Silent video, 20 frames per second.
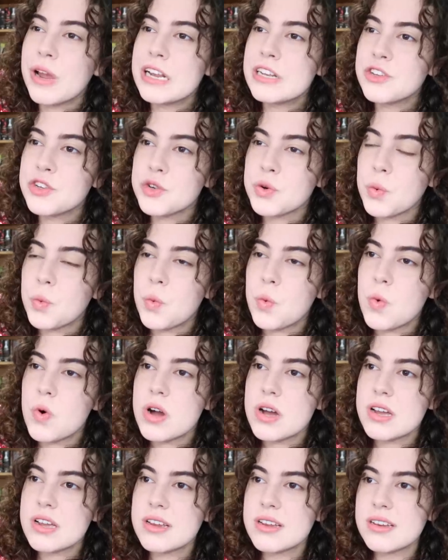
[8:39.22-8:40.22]
Which
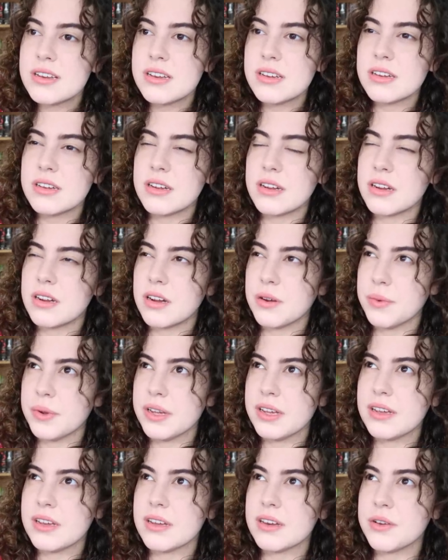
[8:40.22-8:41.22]
one are
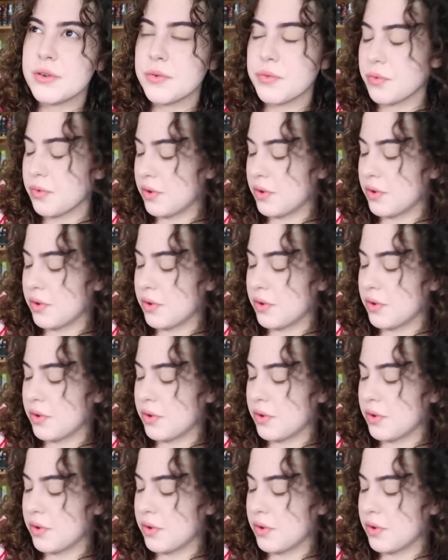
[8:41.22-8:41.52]
we gonna